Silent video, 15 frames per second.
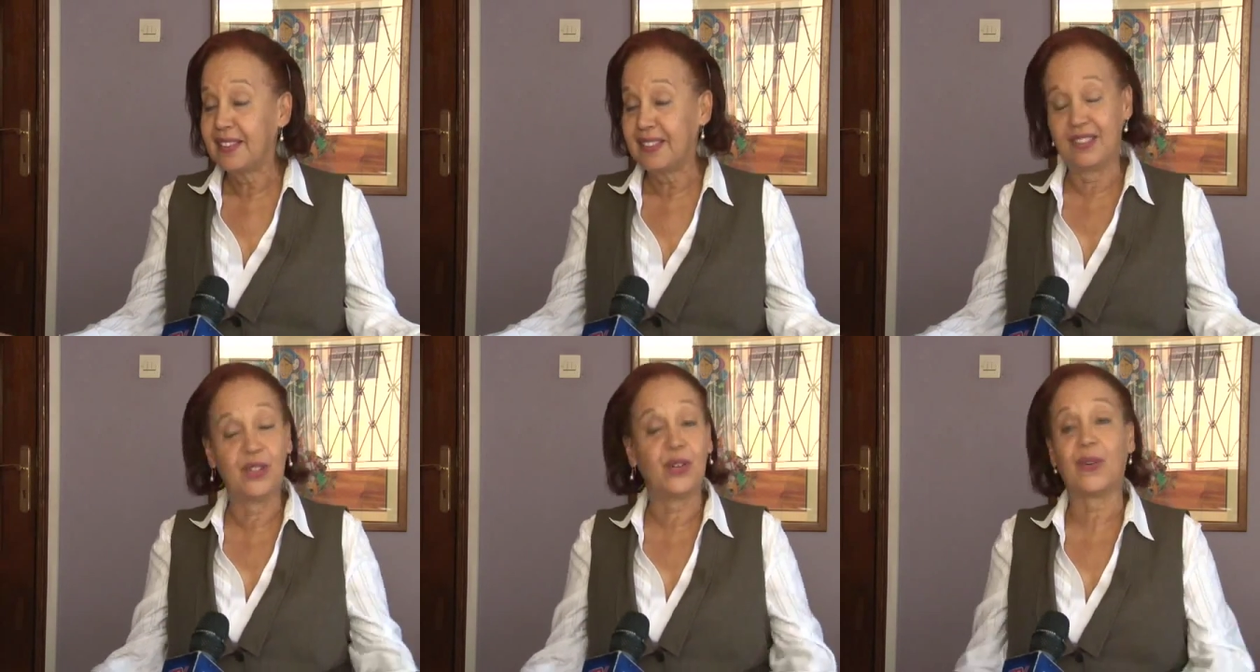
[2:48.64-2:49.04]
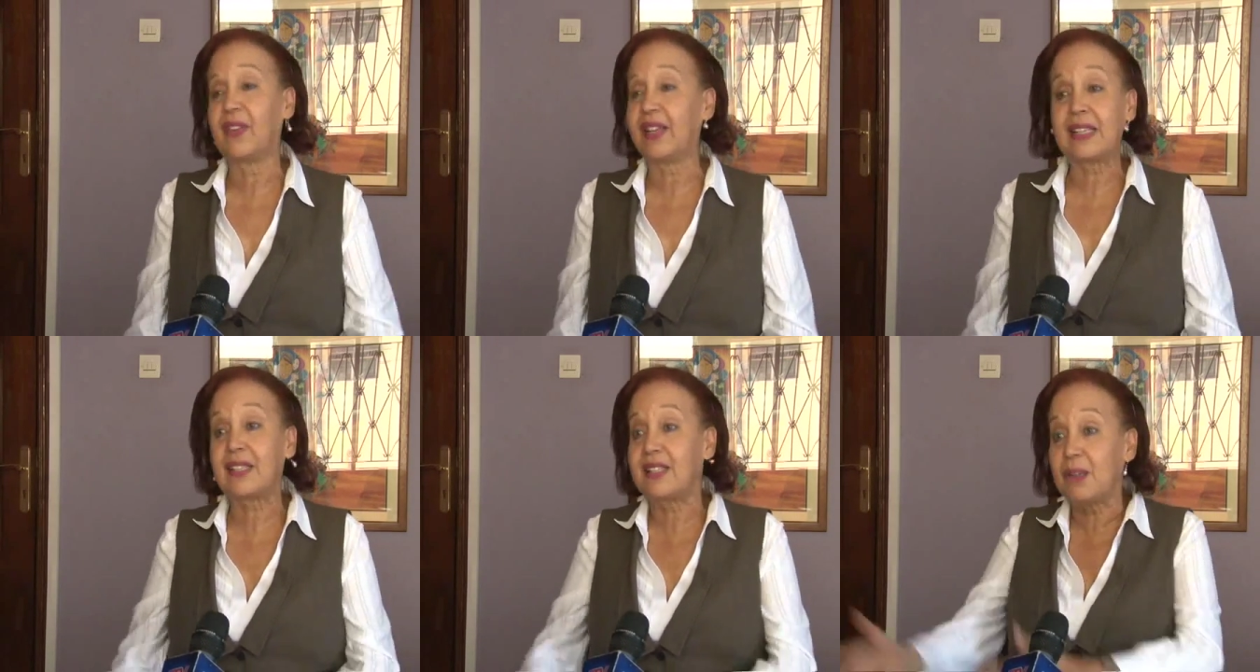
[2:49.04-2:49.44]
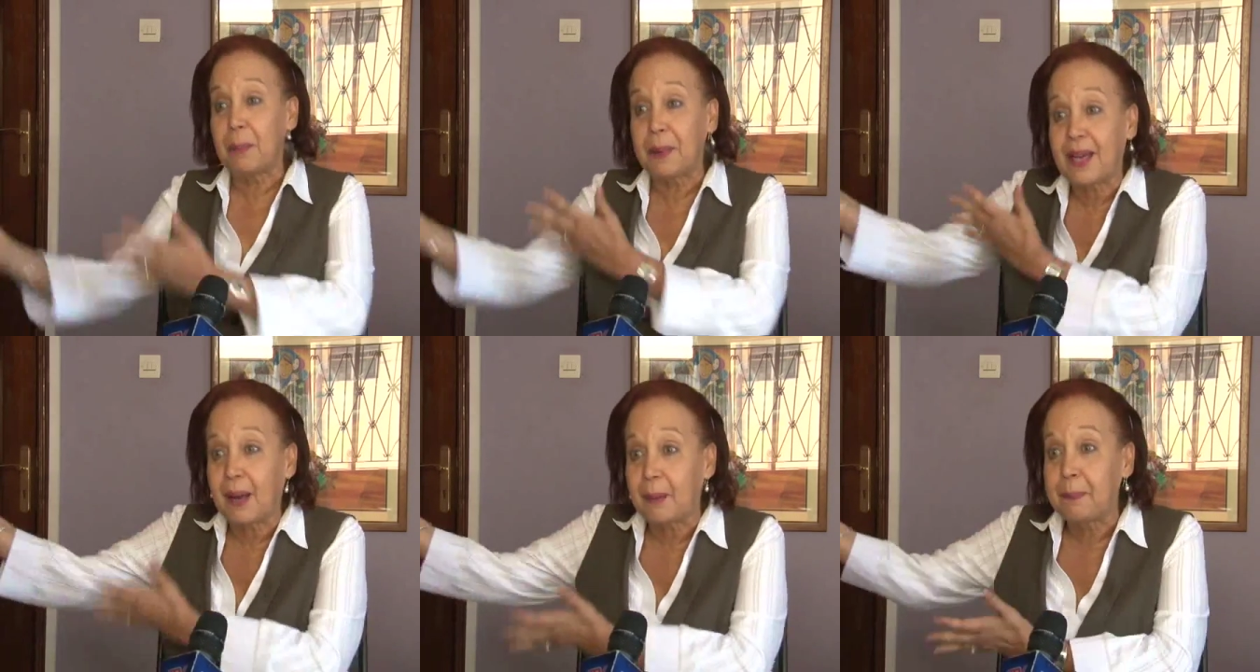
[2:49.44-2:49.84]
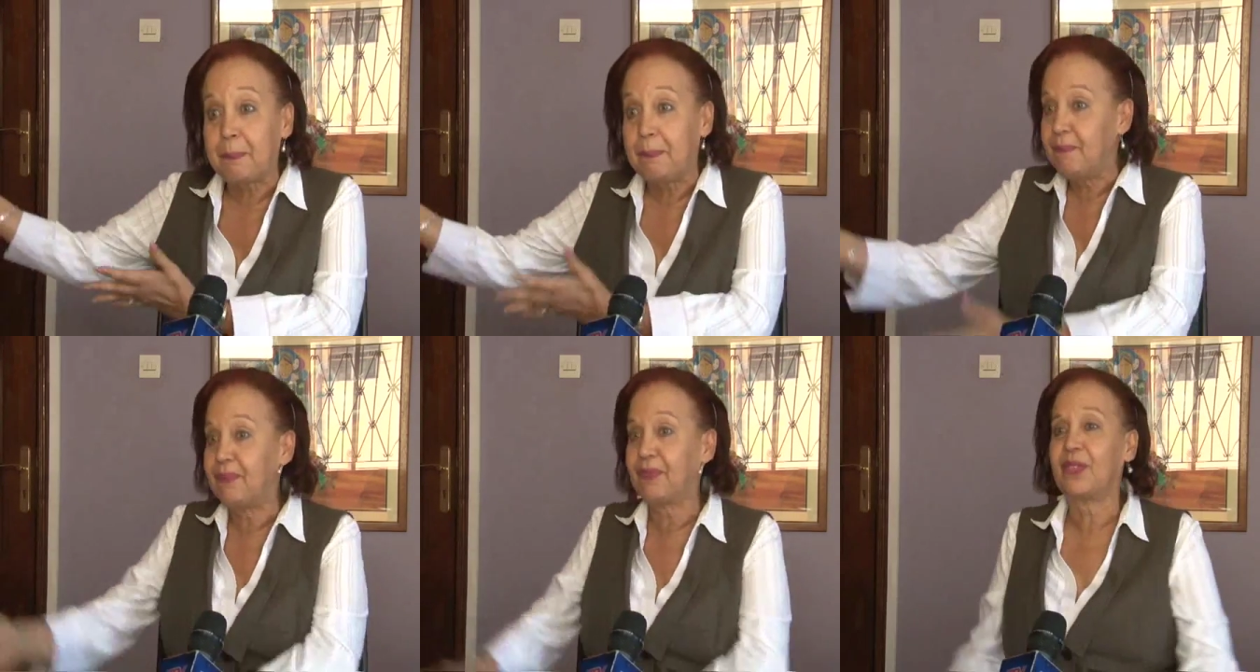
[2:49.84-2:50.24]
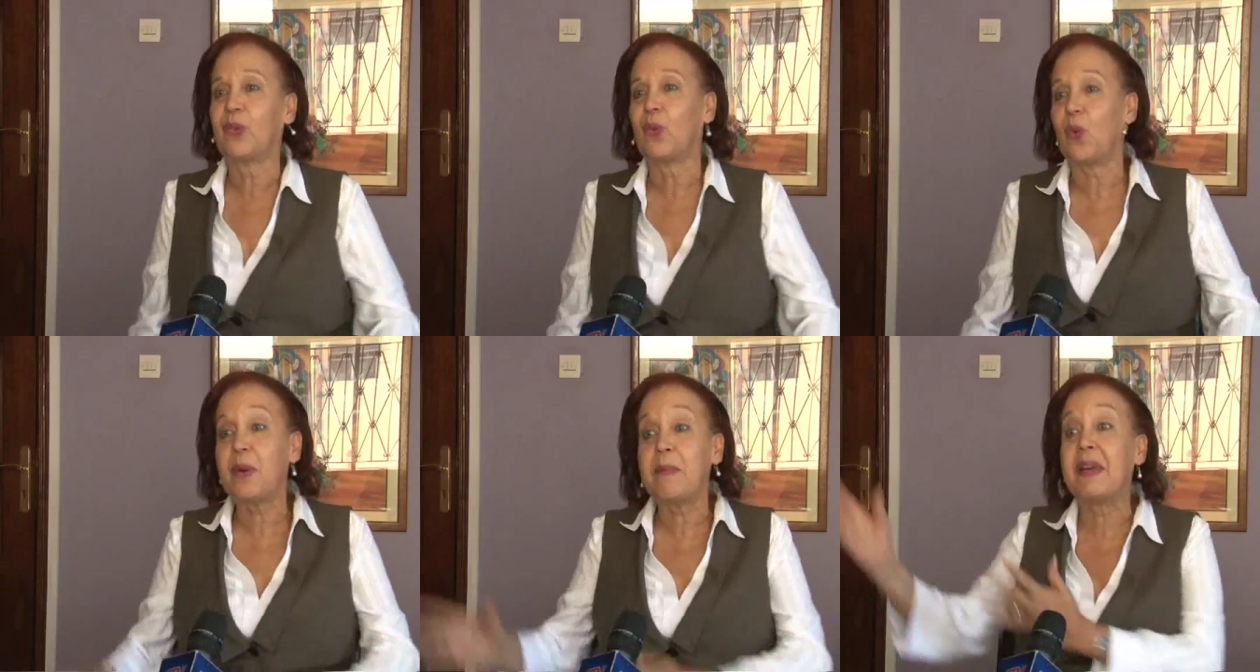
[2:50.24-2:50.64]
you know, they still pick up
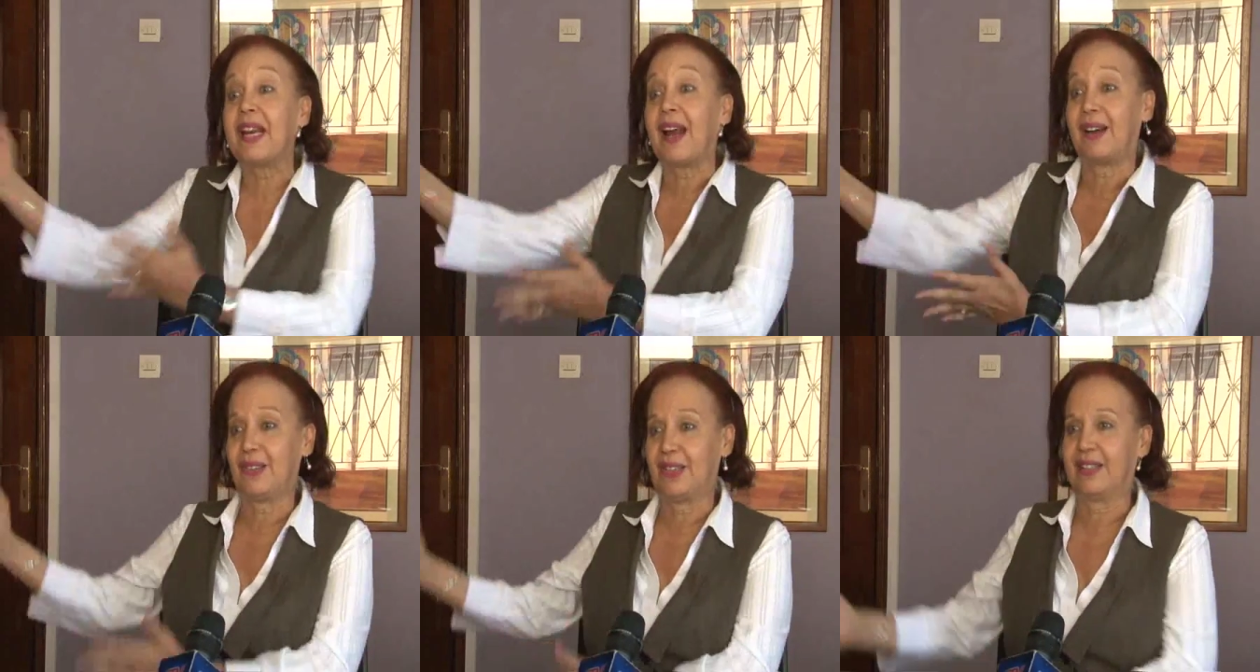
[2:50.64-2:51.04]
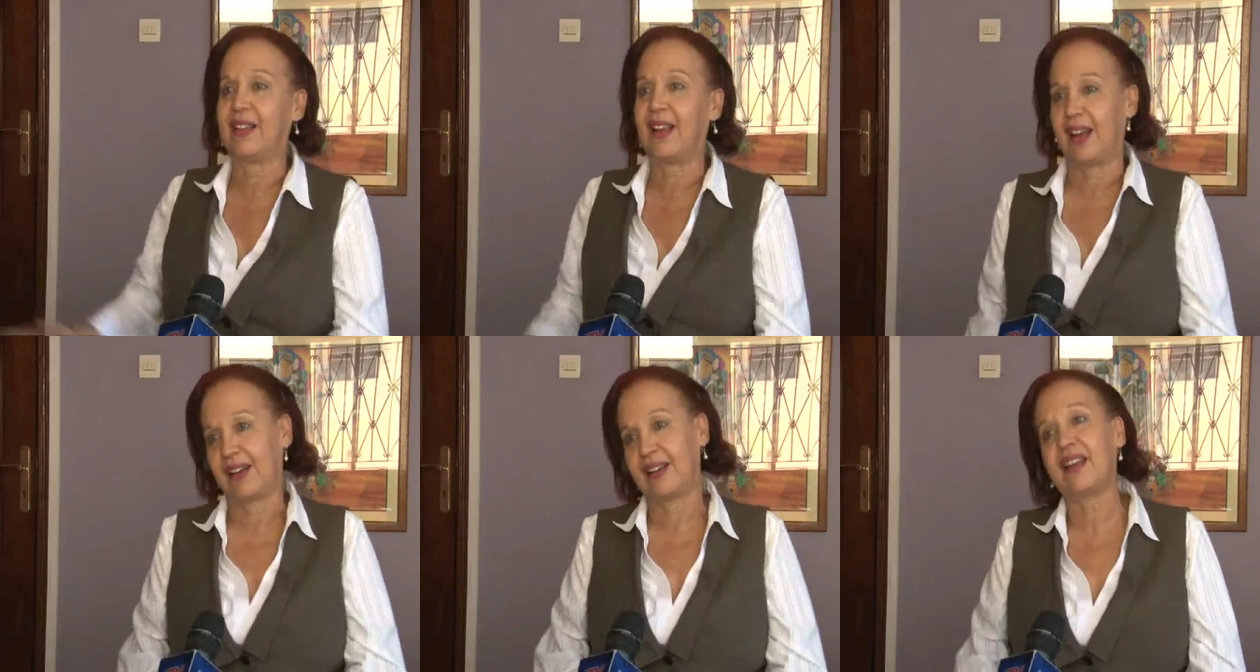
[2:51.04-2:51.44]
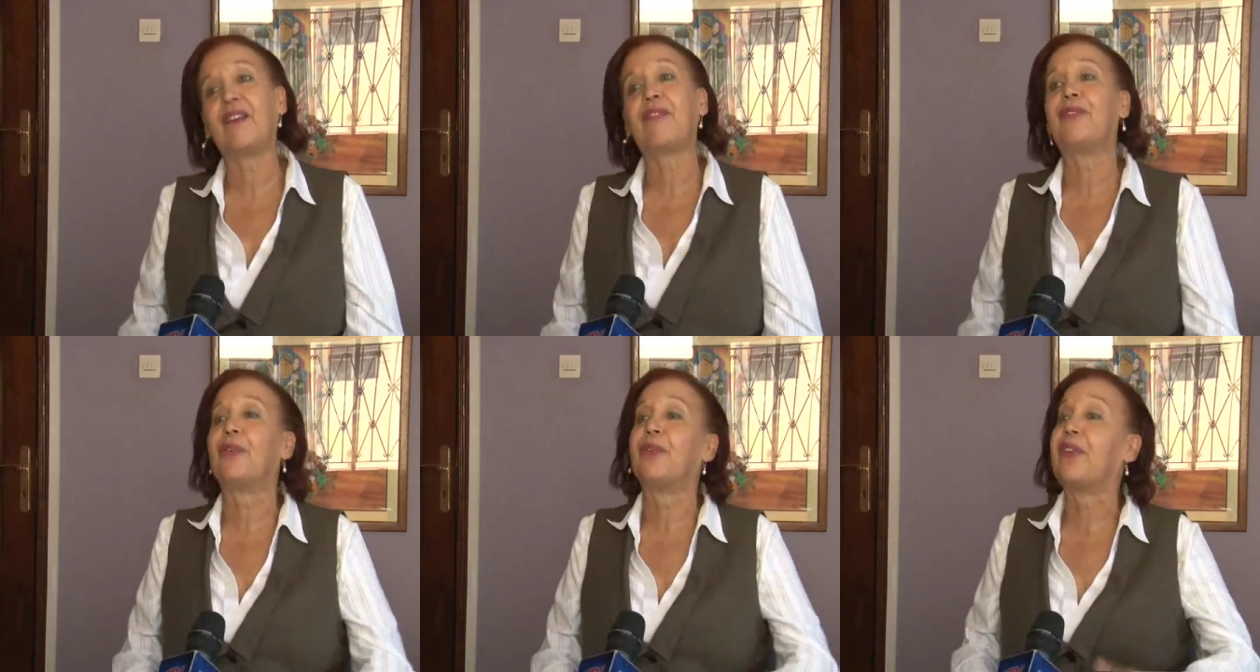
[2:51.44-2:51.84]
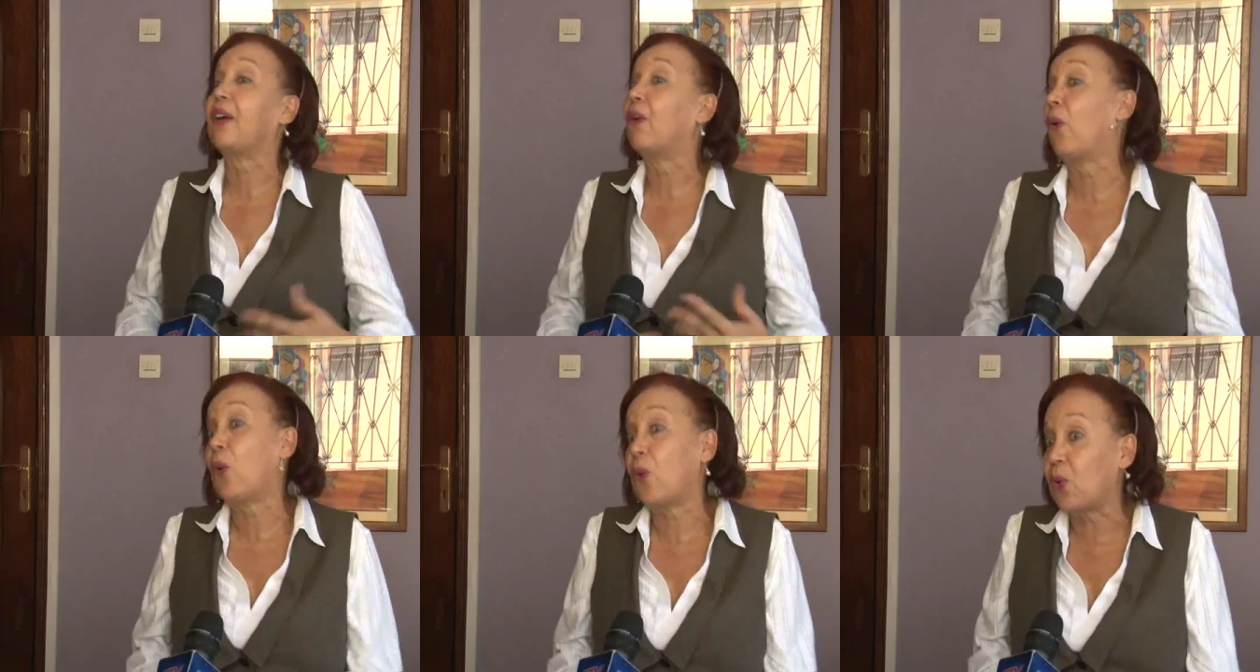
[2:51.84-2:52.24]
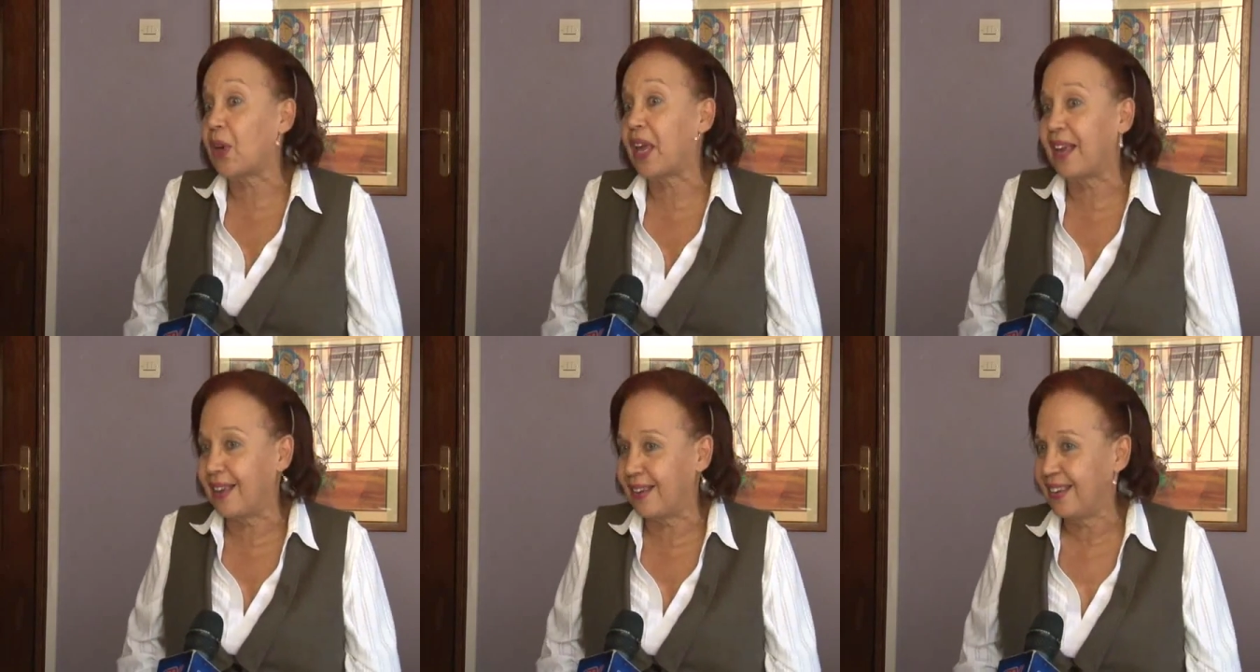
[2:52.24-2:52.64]
women out there, and therefore the oak.